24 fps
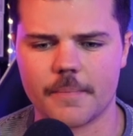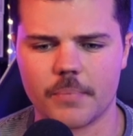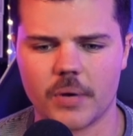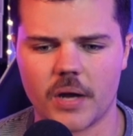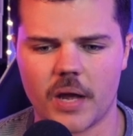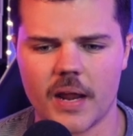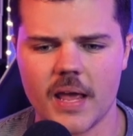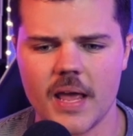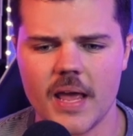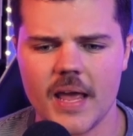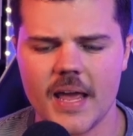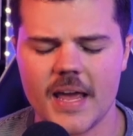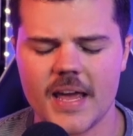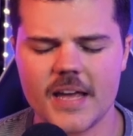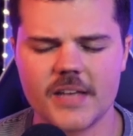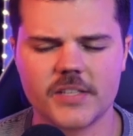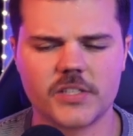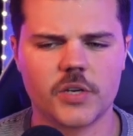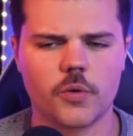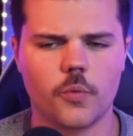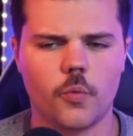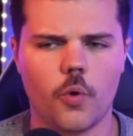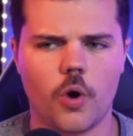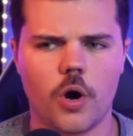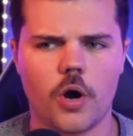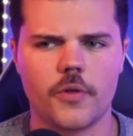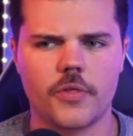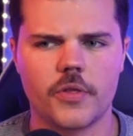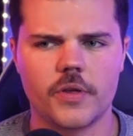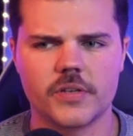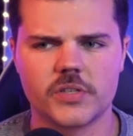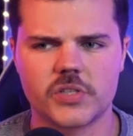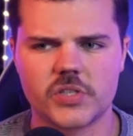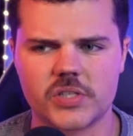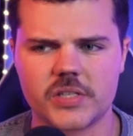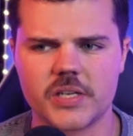but is it worth
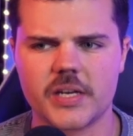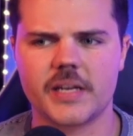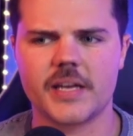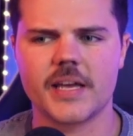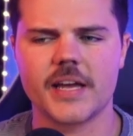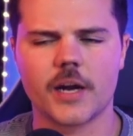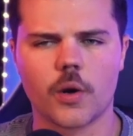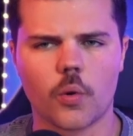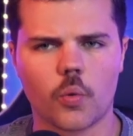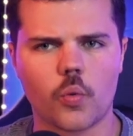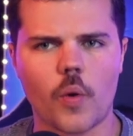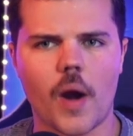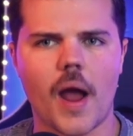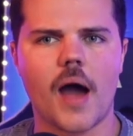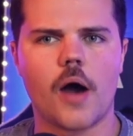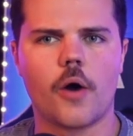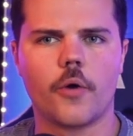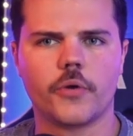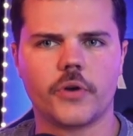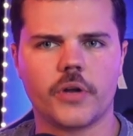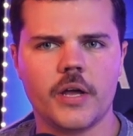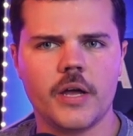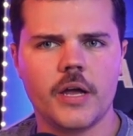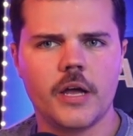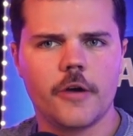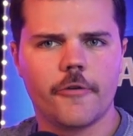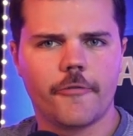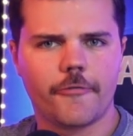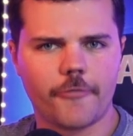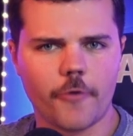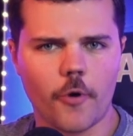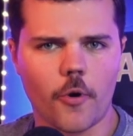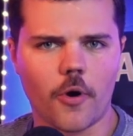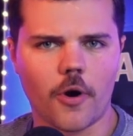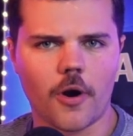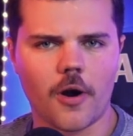sticking around
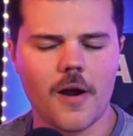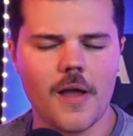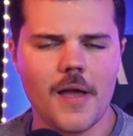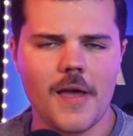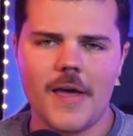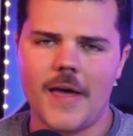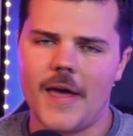for?